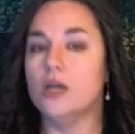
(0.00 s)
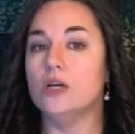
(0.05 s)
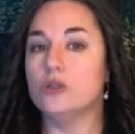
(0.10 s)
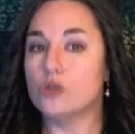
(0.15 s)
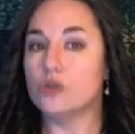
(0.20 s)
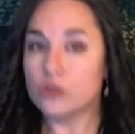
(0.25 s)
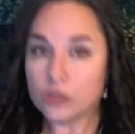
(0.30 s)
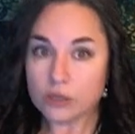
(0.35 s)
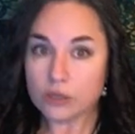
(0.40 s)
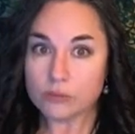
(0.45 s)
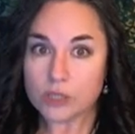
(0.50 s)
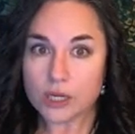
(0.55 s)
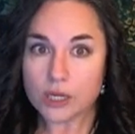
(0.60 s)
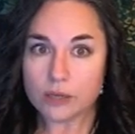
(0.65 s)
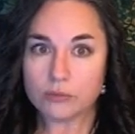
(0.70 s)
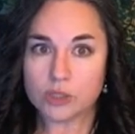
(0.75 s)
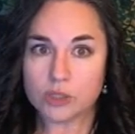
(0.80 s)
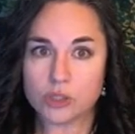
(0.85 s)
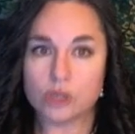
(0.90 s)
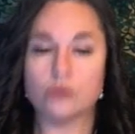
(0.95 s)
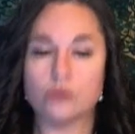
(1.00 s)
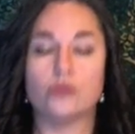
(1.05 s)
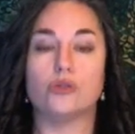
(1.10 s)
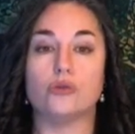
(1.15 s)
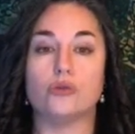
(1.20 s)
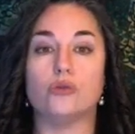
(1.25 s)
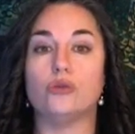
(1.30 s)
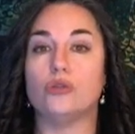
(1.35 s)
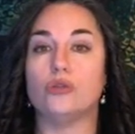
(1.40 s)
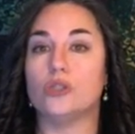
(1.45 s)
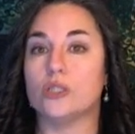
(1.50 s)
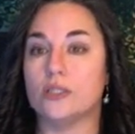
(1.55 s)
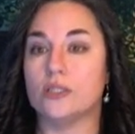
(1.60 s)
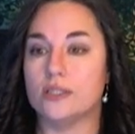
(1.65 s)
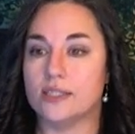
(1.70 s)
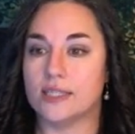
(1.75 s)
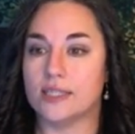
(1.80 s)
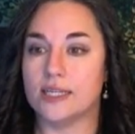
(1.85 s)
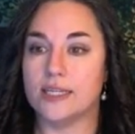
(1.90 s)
So sometimes no solutions